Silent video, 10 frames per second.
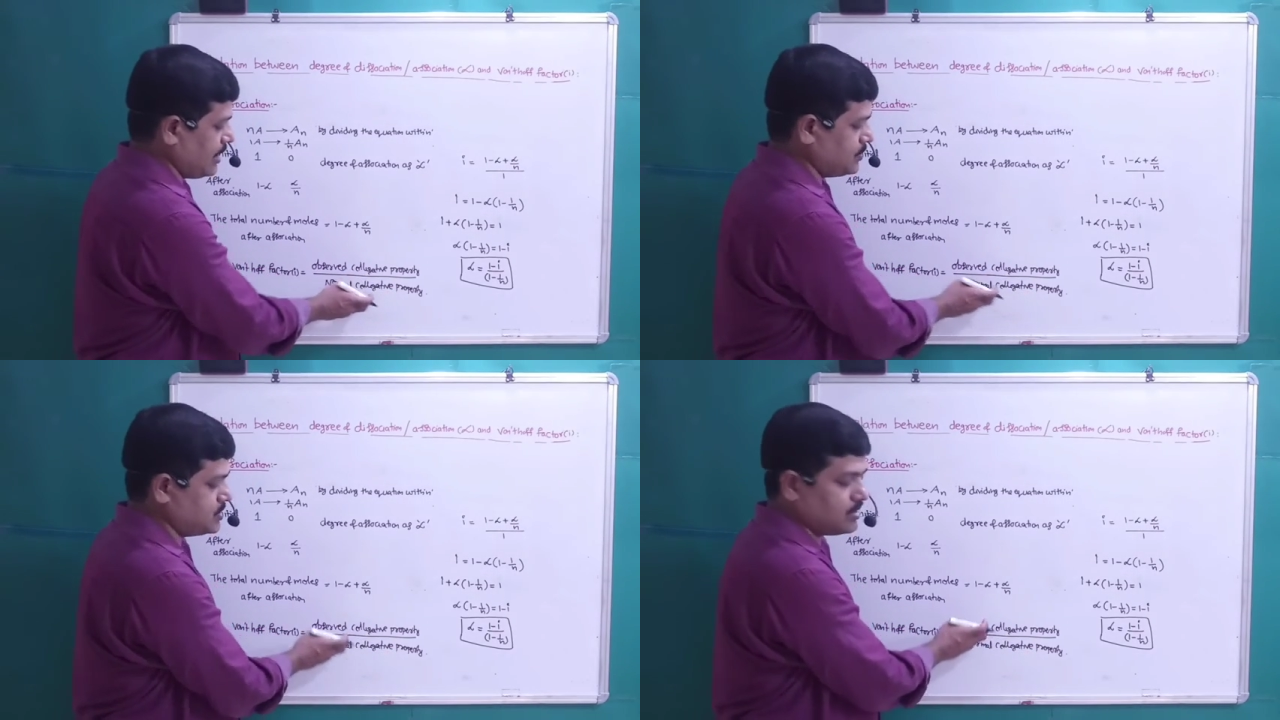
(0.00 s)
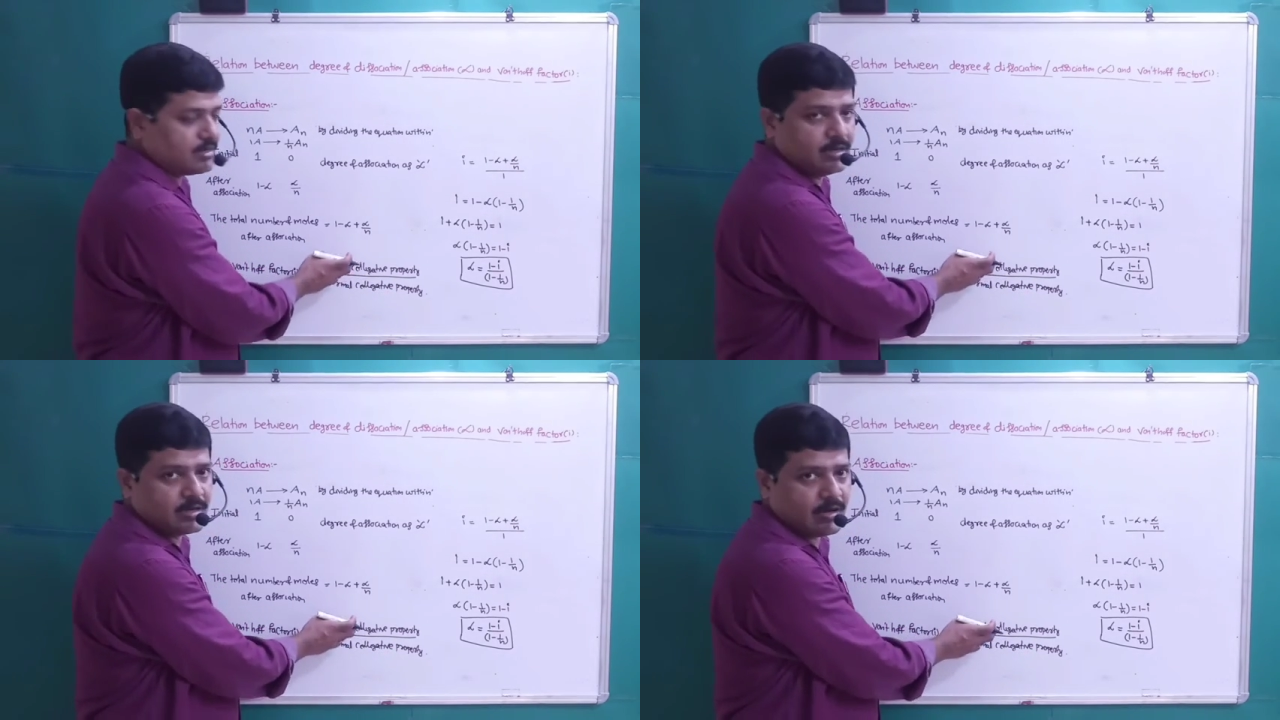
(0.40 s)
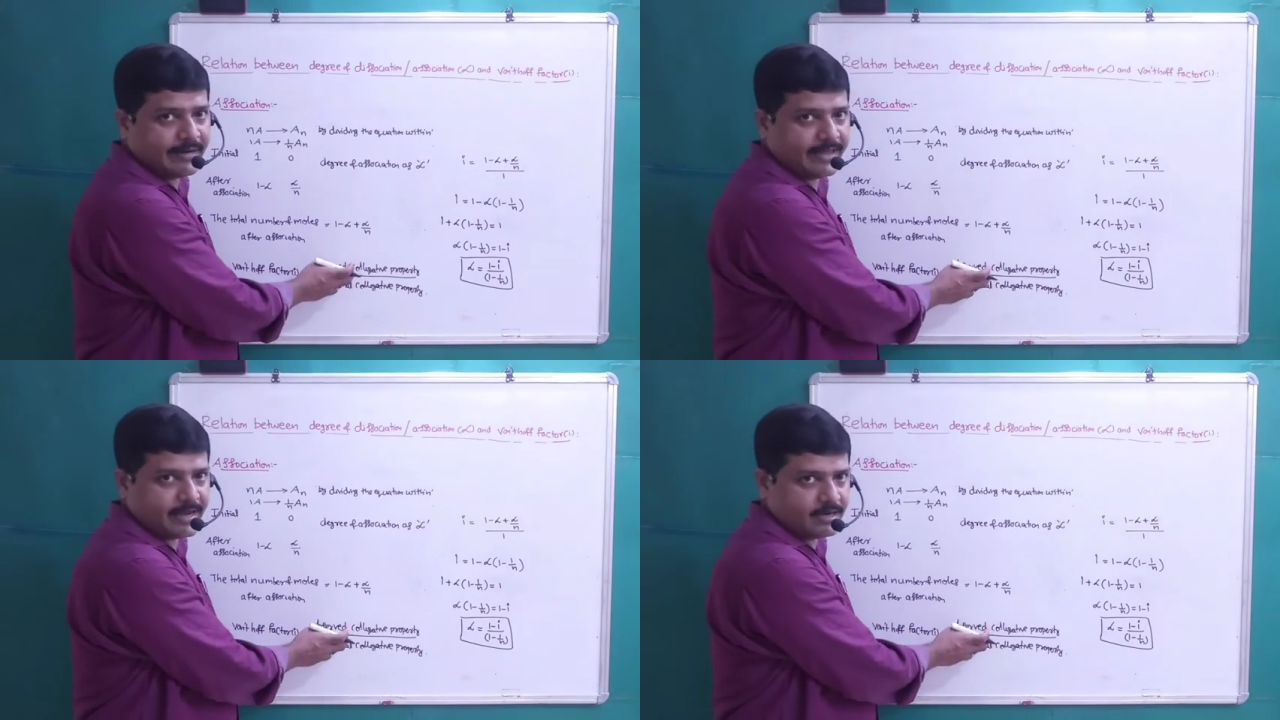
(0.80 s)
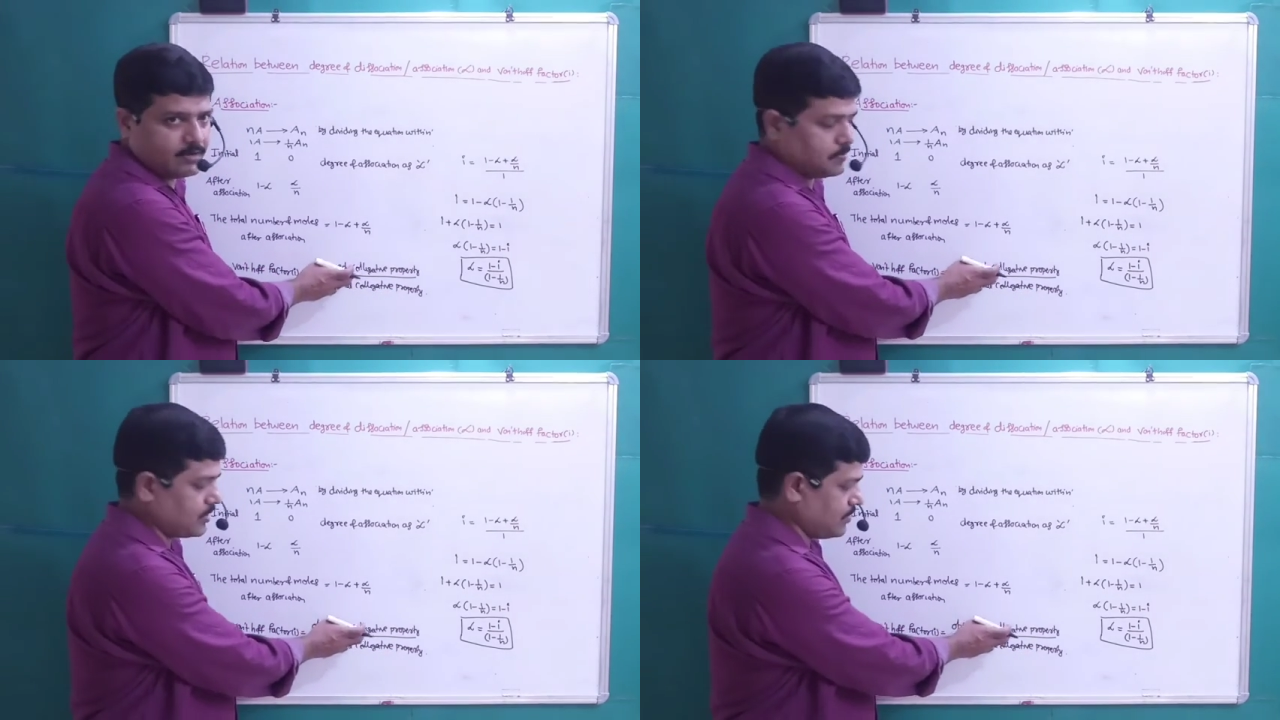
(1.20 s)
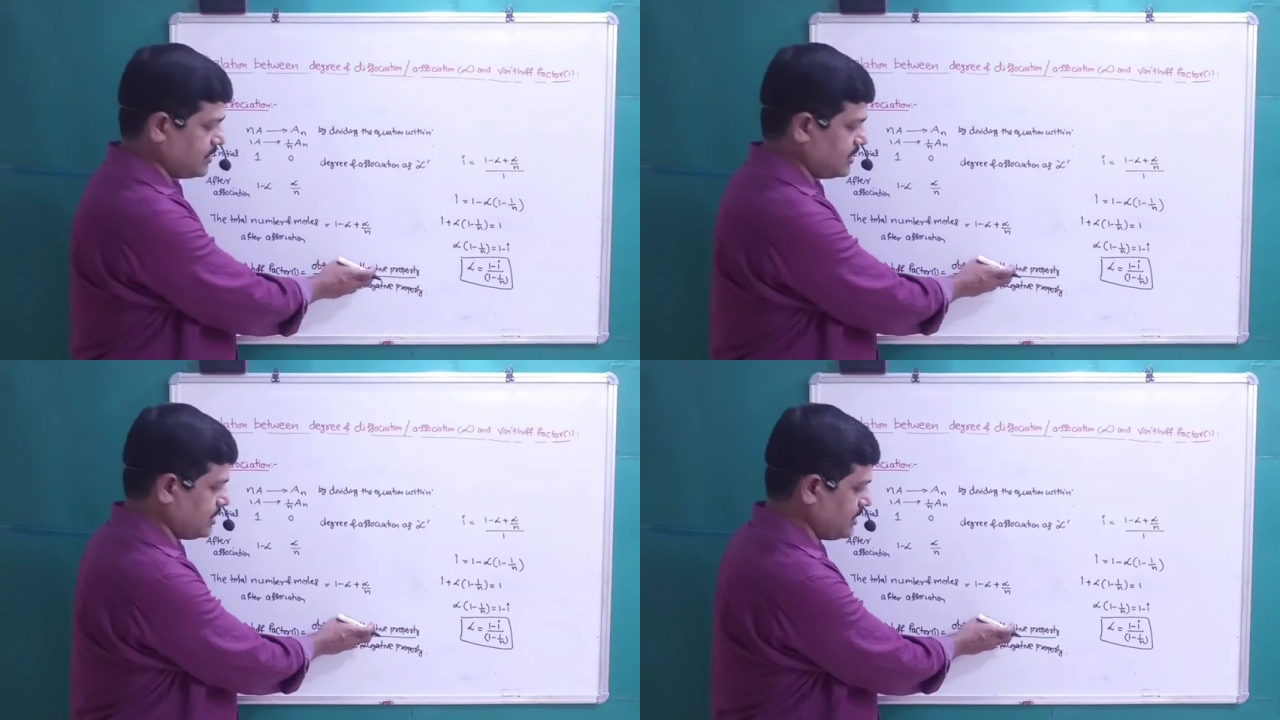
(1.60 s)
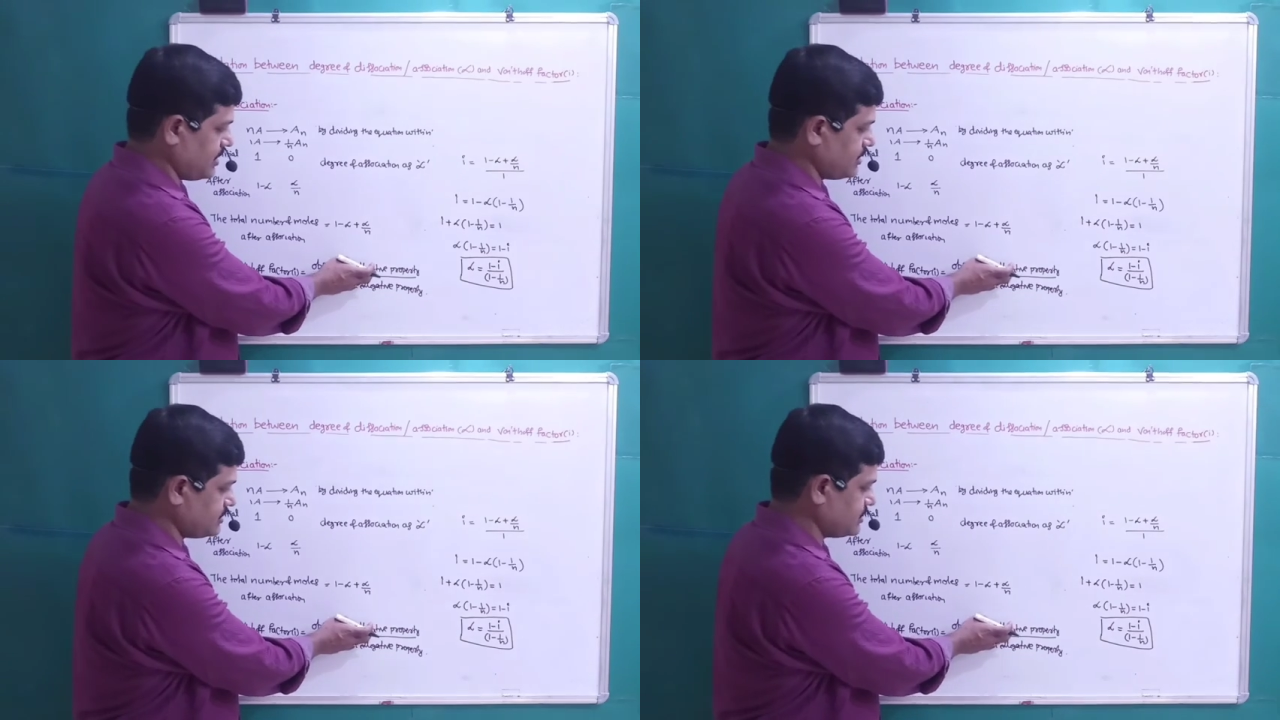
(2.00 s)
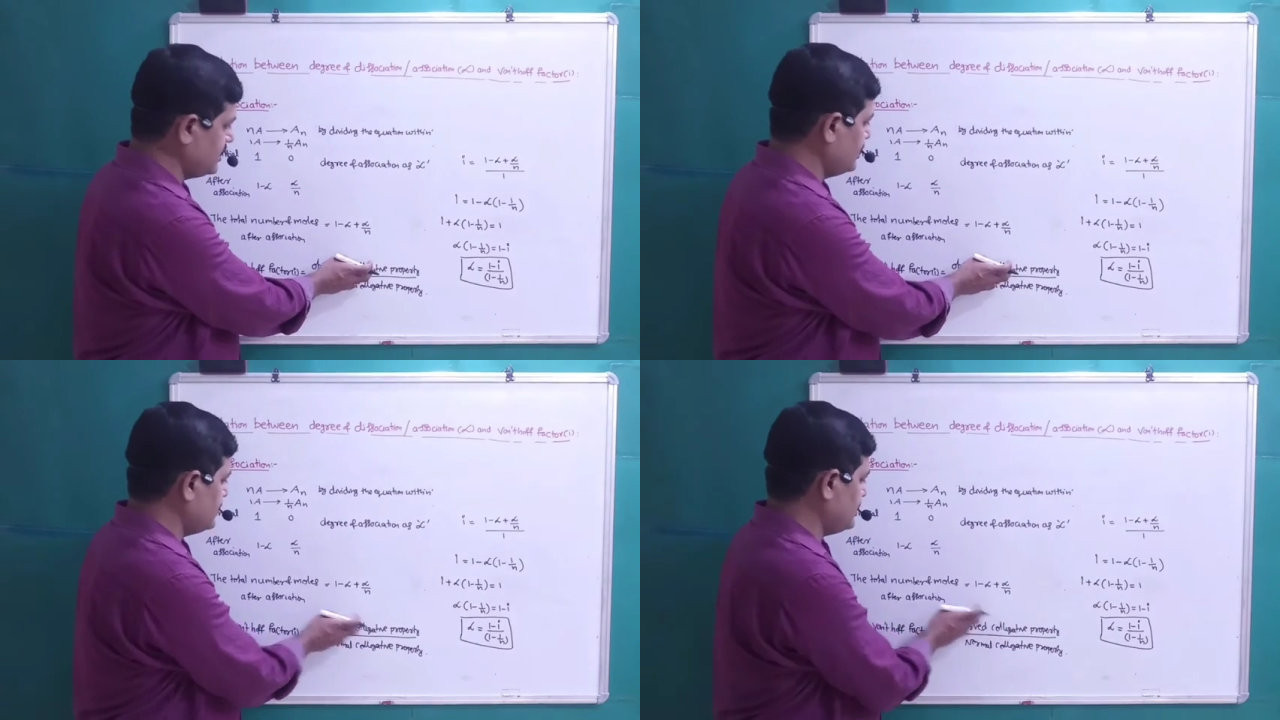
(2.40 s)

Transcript: Observed colligative property is